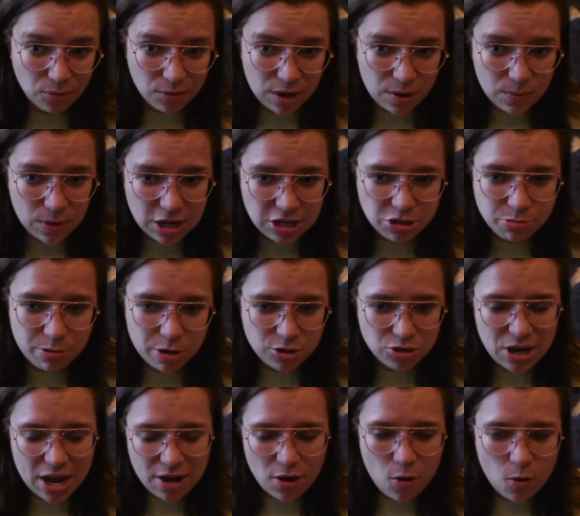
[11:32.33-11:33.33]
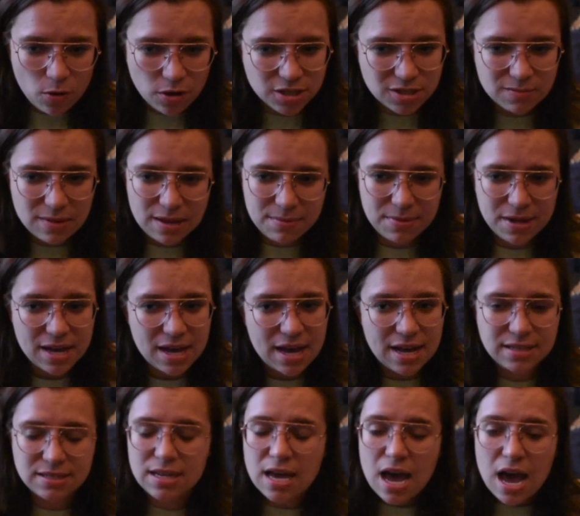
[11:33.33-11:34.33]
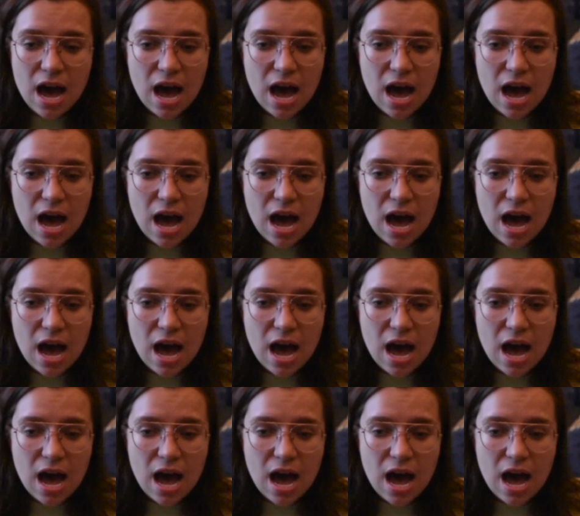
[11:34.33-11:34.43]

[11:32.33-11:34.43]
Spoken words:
rewatch BoJack Horseman because